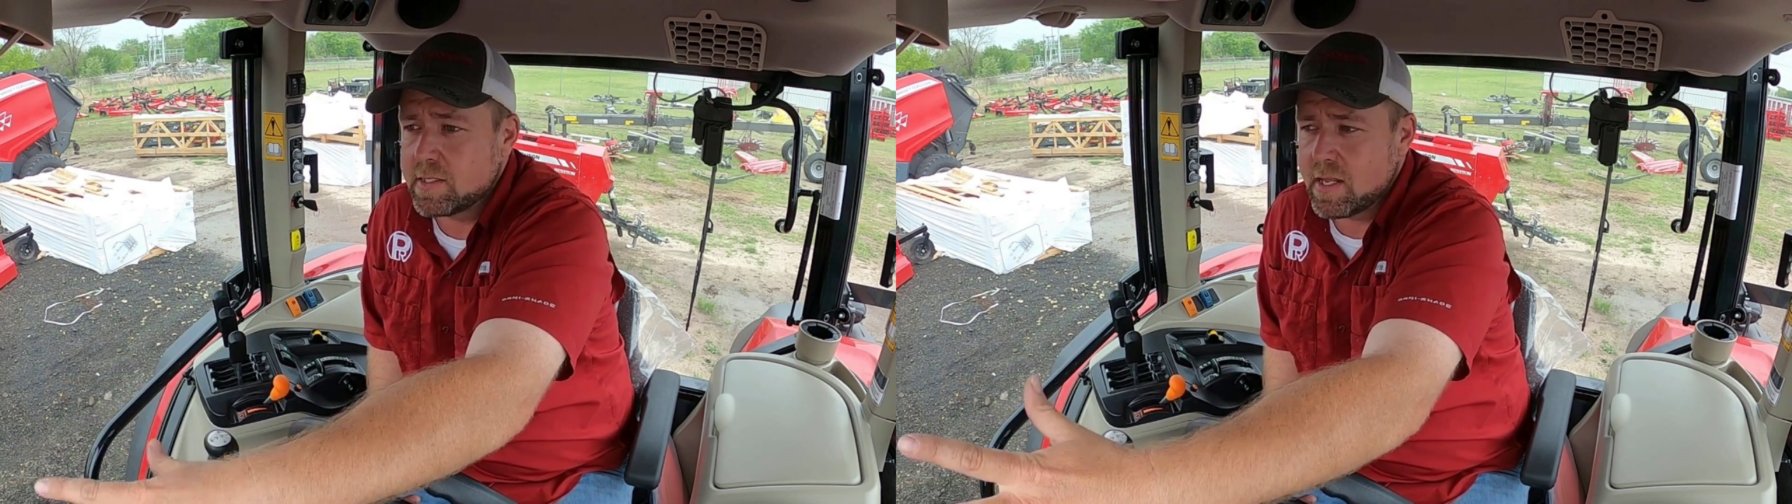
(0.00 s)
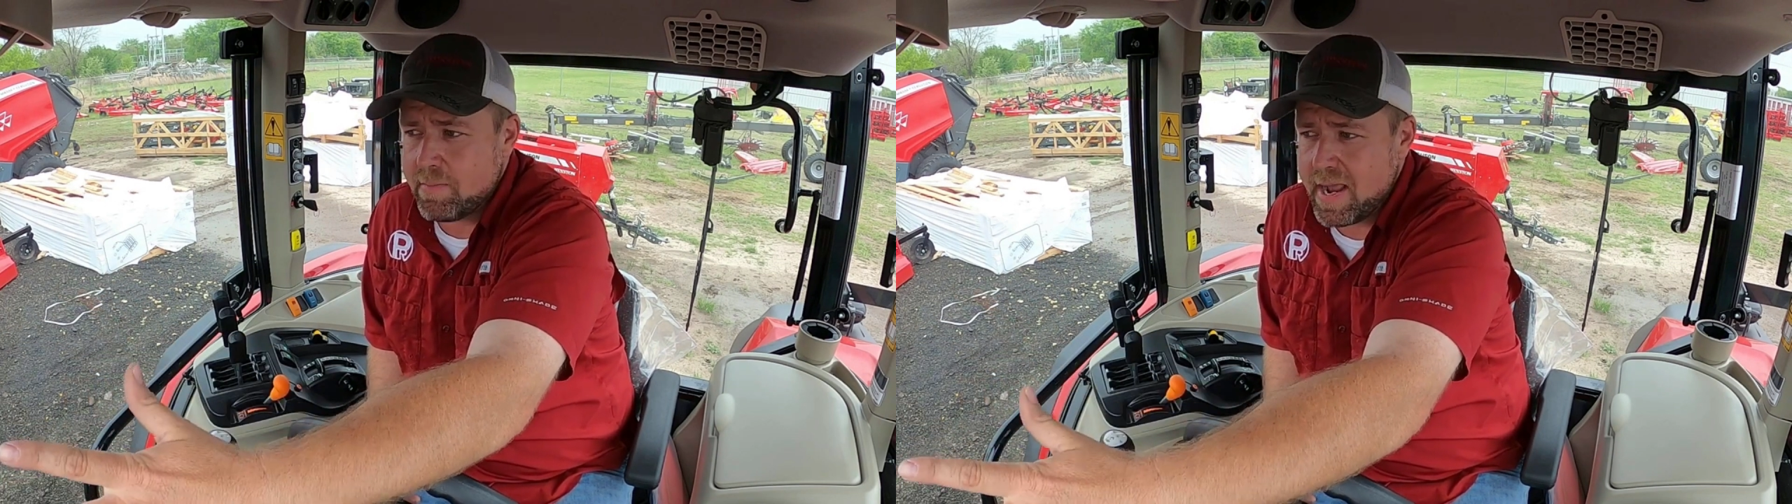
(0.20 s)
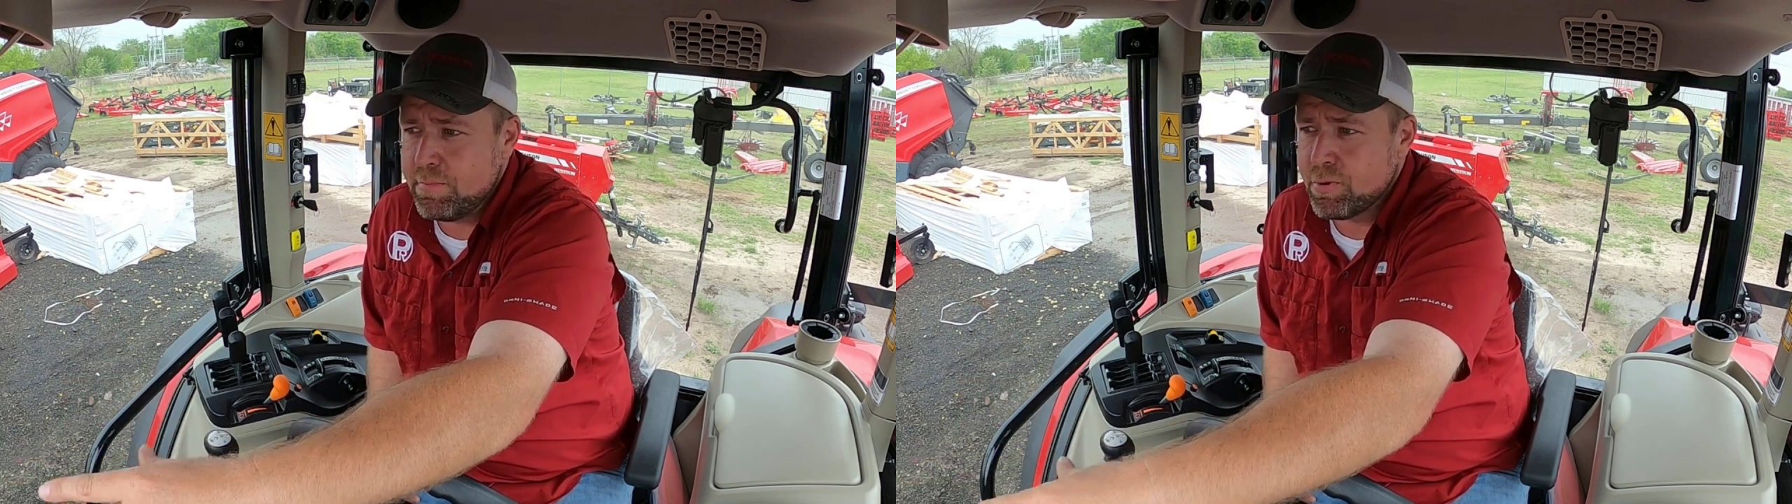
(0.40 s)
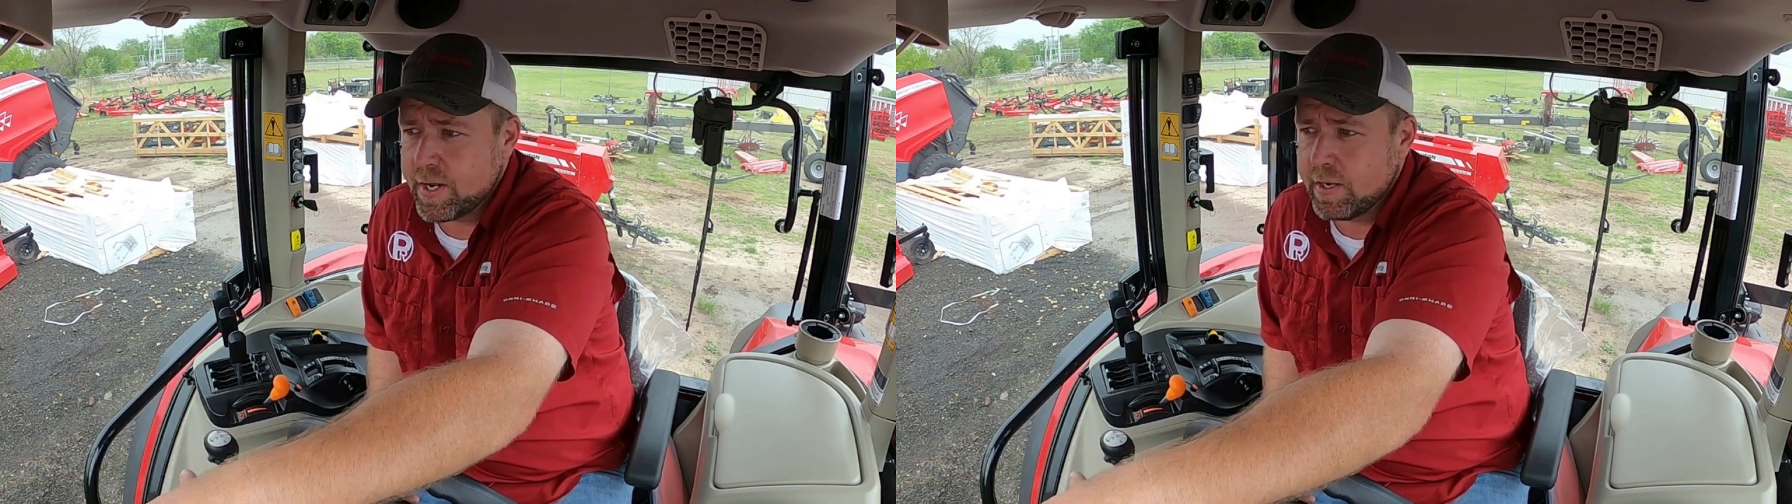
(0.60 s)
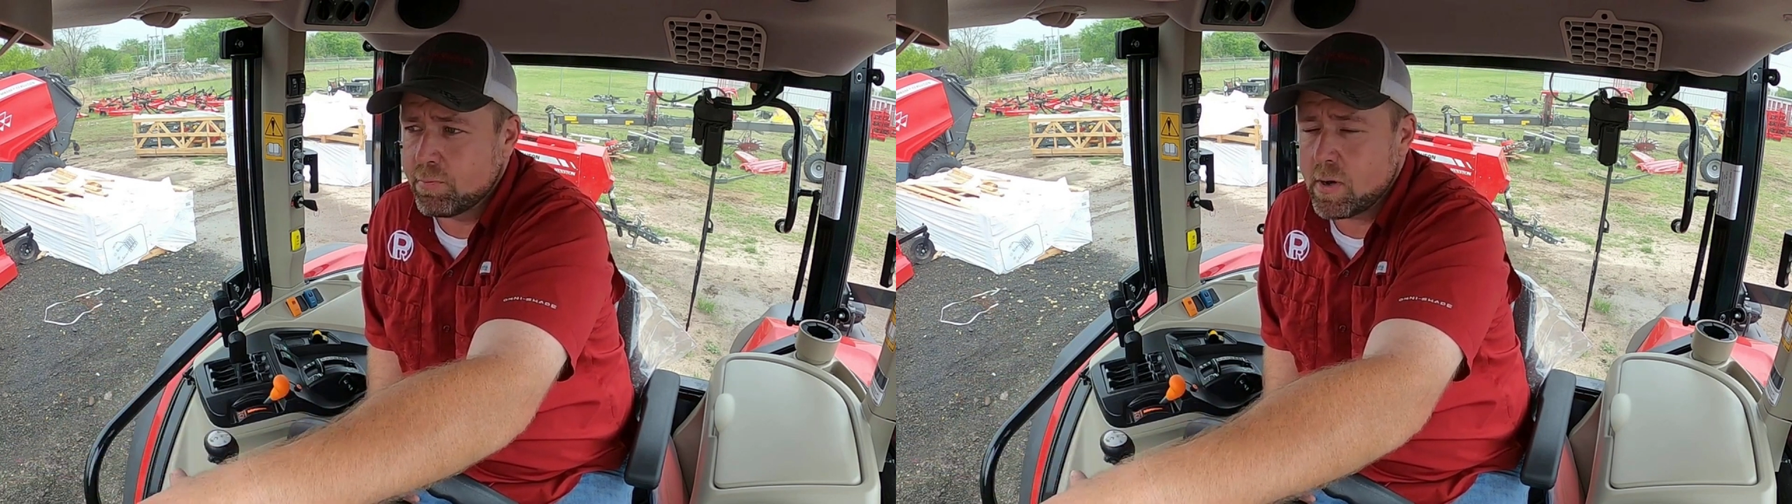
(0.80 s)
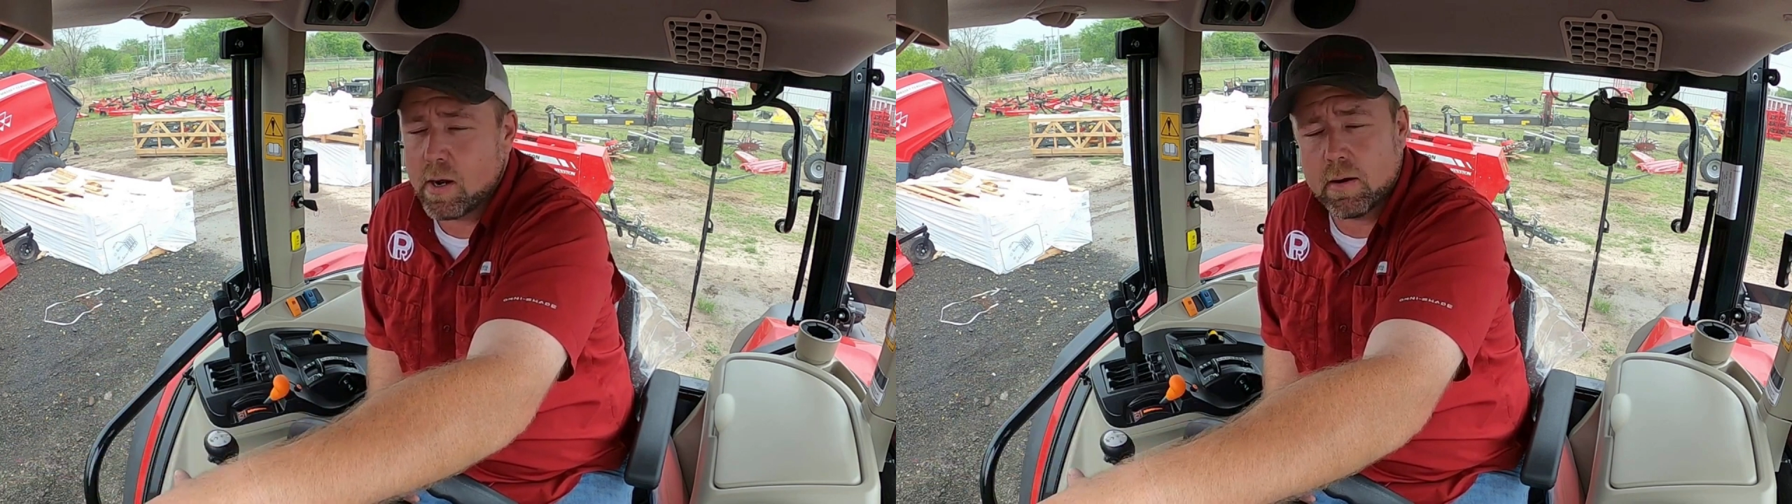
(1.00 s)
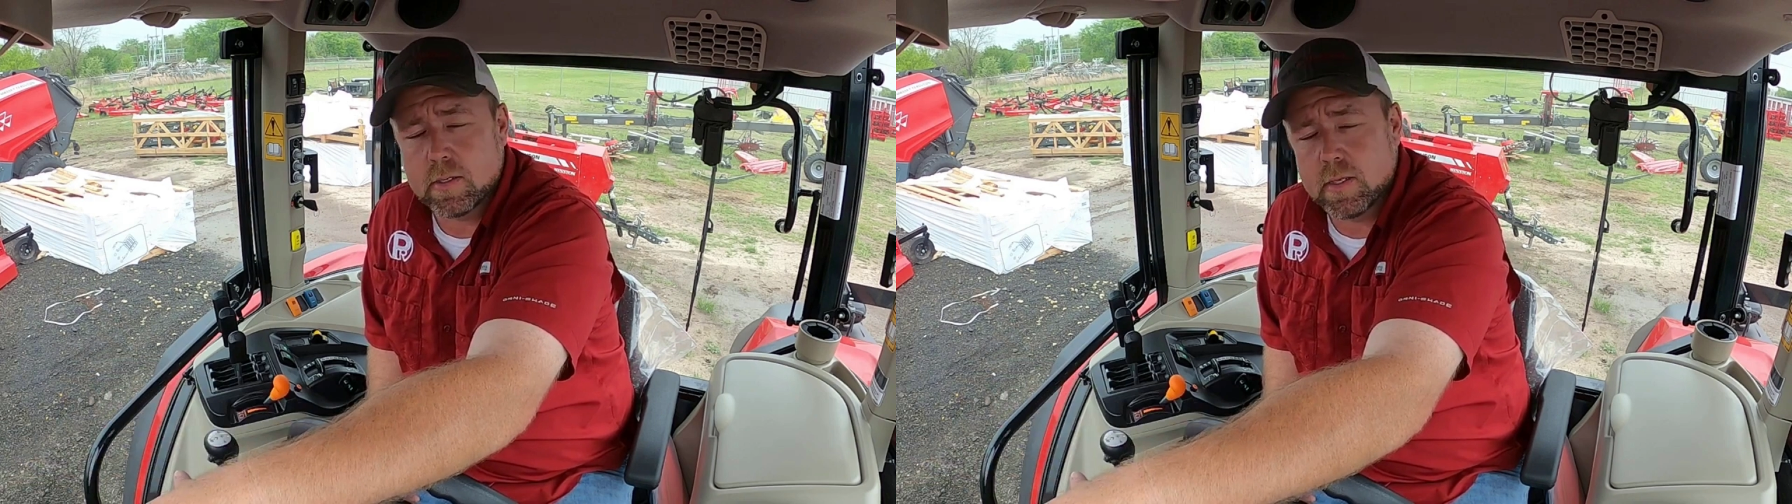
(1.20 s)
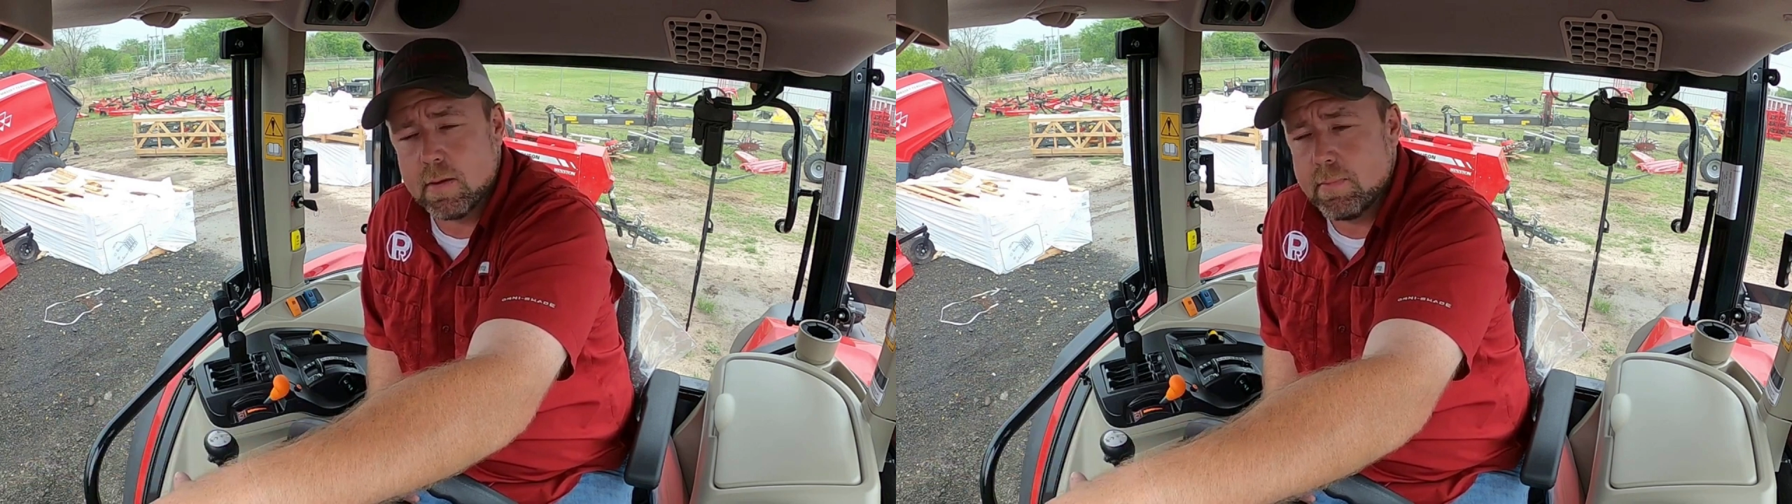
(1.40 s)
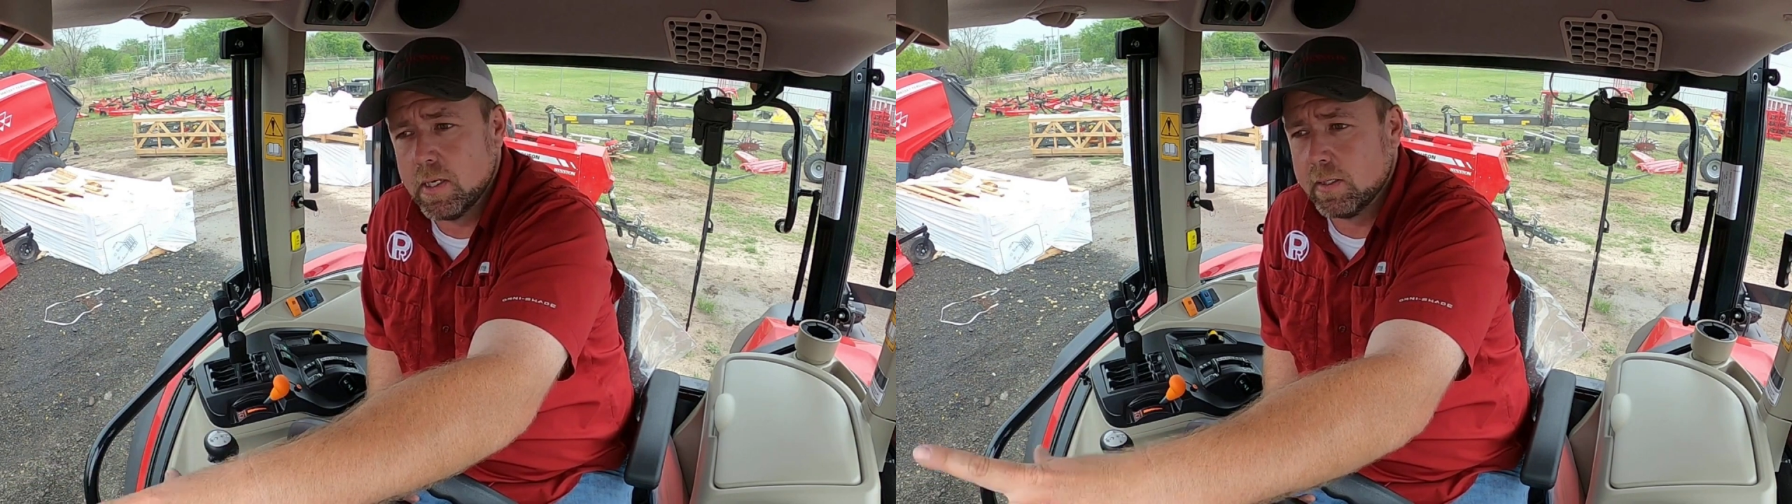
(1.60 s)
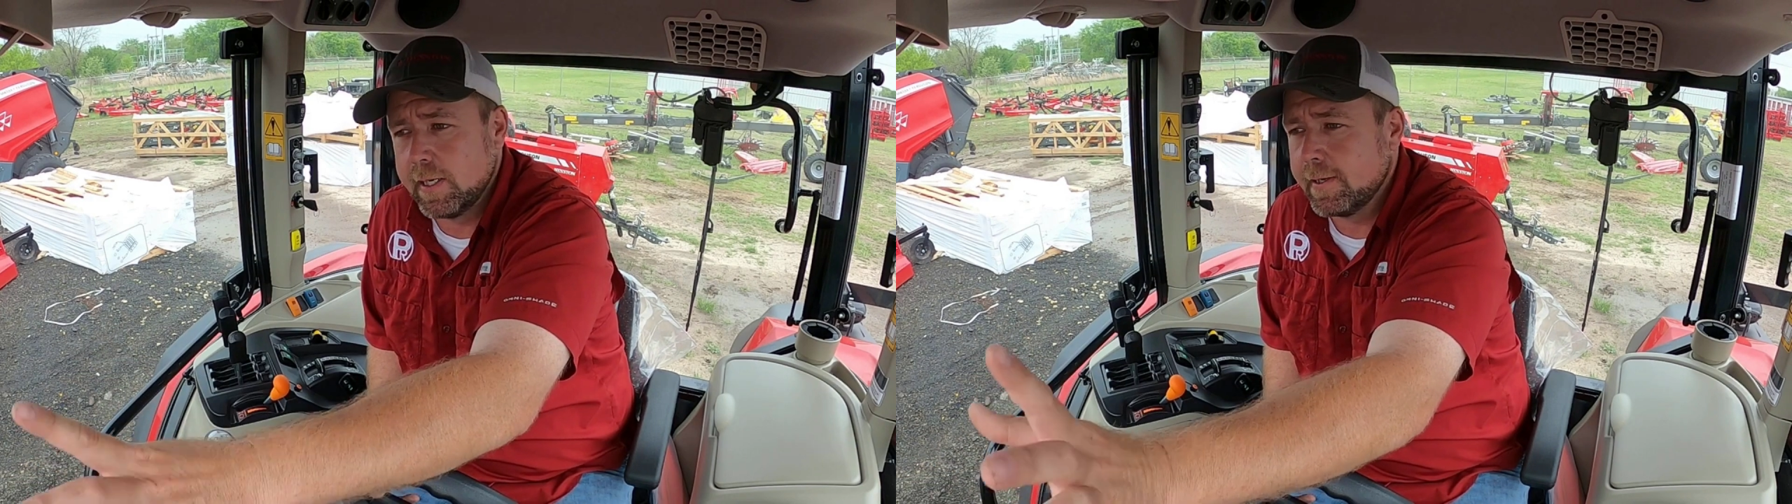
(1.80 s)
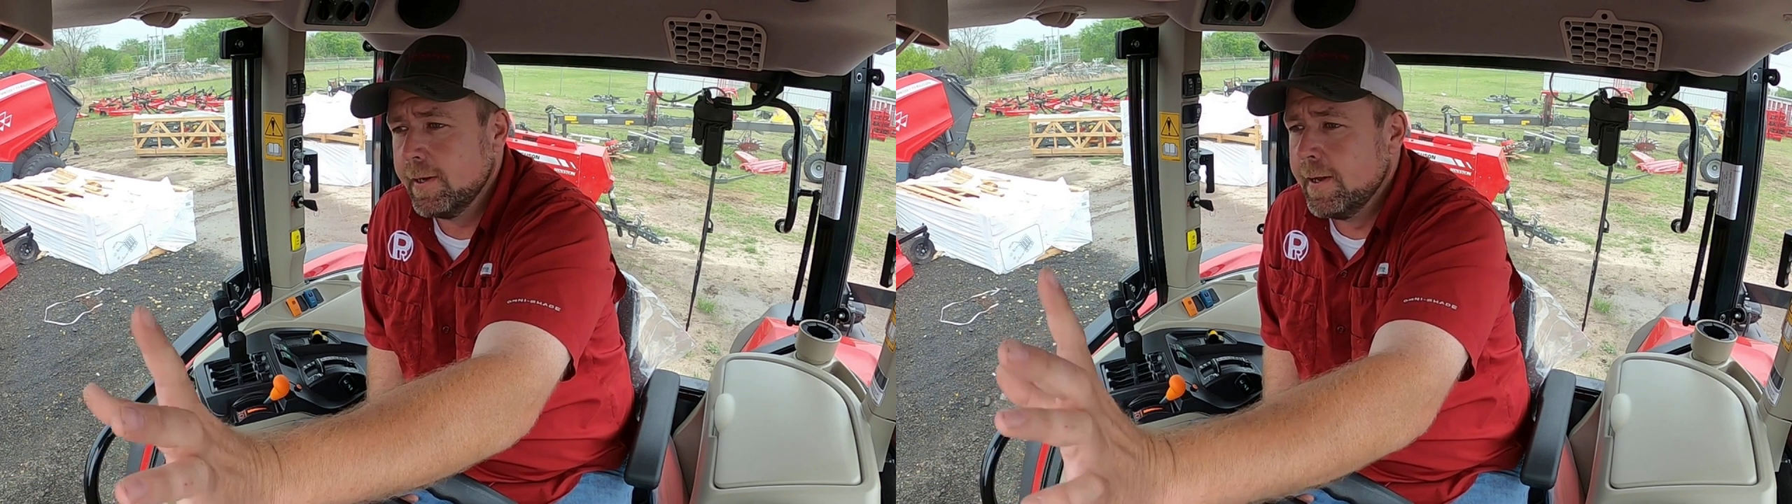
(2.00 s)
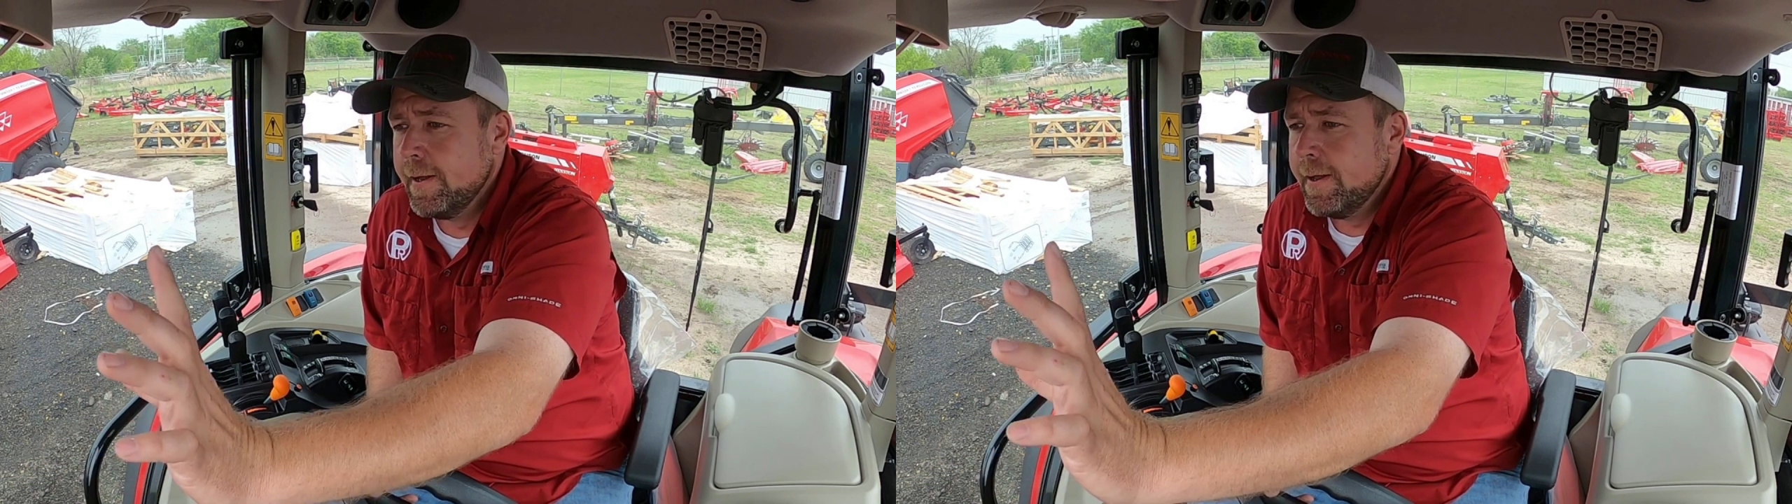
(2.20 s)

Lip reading: so they made pretty good progress on the building.